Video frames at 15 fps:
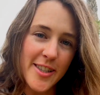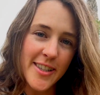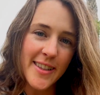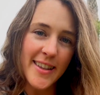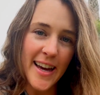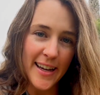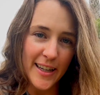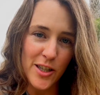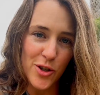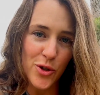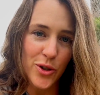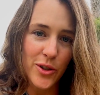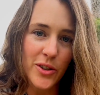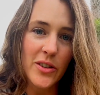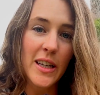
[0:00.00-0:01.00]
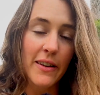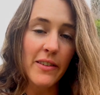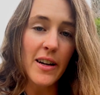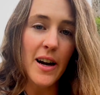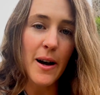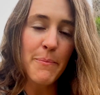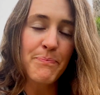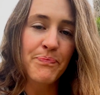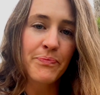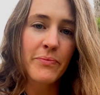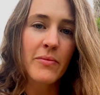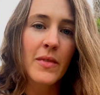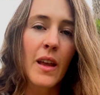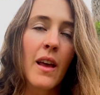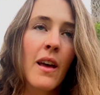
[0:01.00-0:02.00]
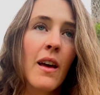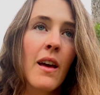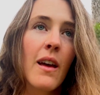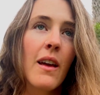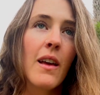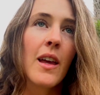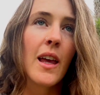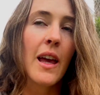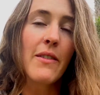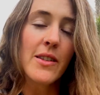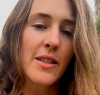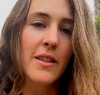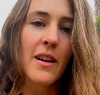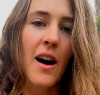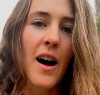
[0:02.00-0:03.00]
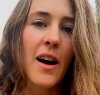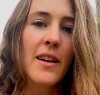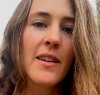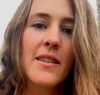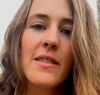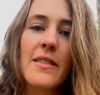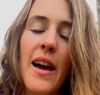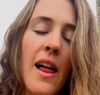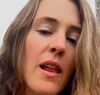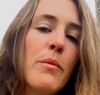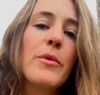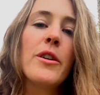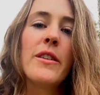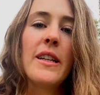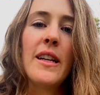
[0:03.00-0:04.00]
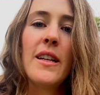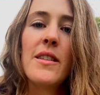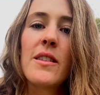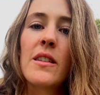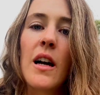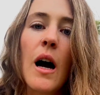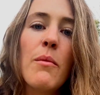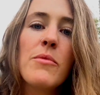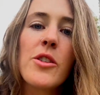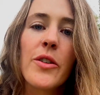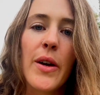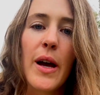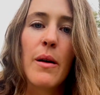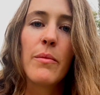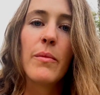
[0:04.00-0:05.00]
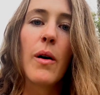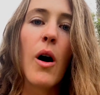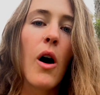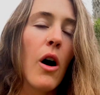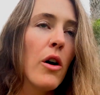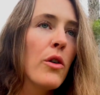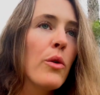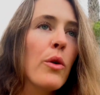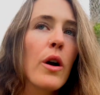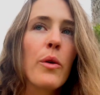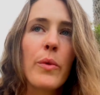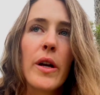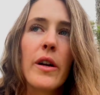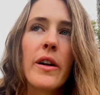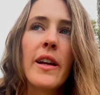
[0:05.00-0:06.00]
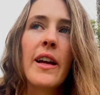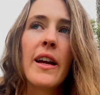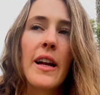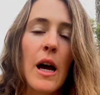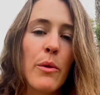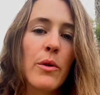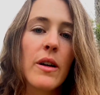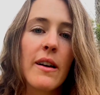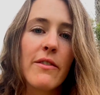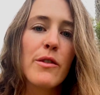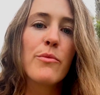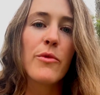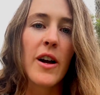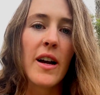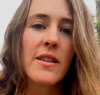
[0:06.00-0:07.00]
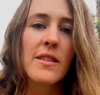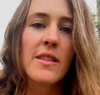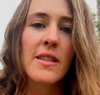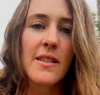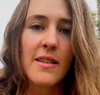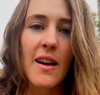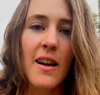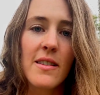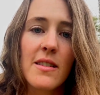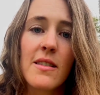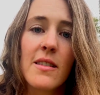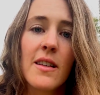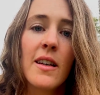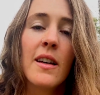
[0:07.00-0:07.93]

that control. Give it up. Give it to God. Tell him your needs. Come to him, all who are weary, and I will give them rest, he says.